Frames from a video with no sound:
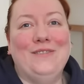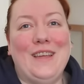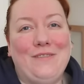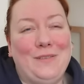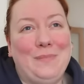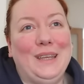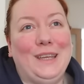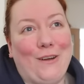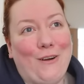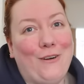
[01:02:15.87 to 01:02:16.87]
I've never
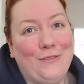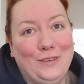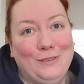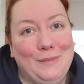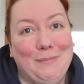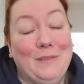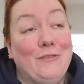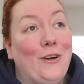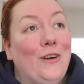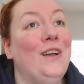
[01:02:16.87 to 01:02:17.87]
been caught filming
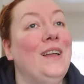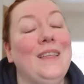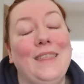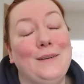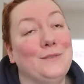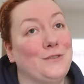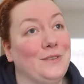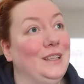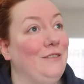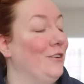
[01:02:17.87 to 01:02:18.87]
before. That was
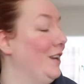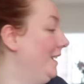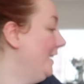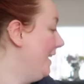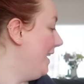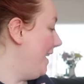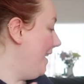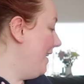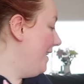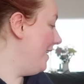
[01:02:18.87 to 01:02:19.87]
really funny.
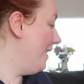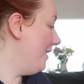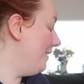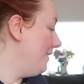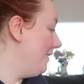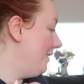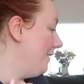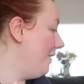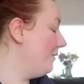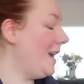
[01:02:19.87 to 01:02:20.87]
Uh,
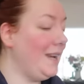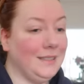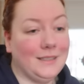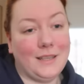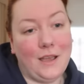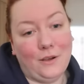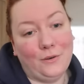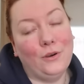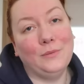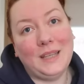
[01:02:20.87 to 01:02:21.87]
okay,
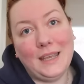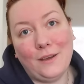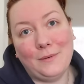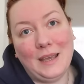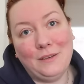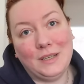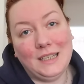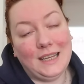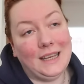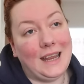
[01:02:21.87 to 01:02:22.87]
so update on my
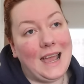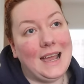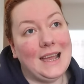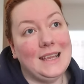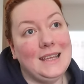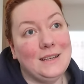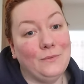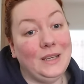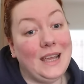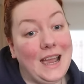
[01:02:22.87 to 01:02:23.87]
reading. I
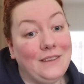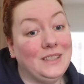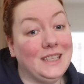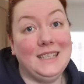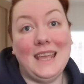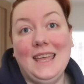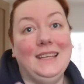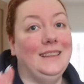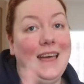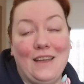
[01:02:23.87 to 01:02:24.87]
We have
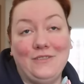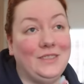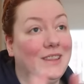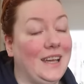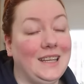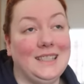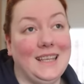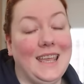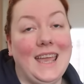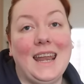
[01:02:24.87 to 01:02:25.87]
today left, that is
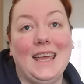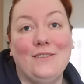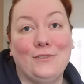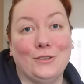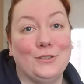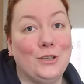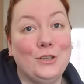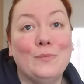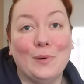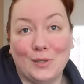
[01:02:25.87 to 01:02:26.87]
it. And I have got
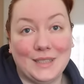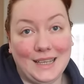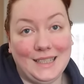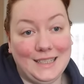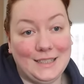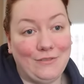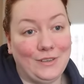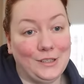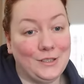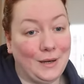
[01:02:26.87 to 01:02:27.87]
two books I need to
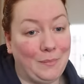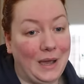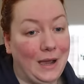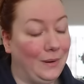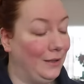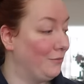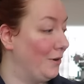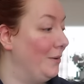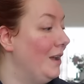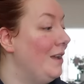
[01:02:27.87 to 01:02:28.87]
finish that I'm partway
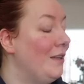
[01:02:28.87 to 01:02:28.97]
through.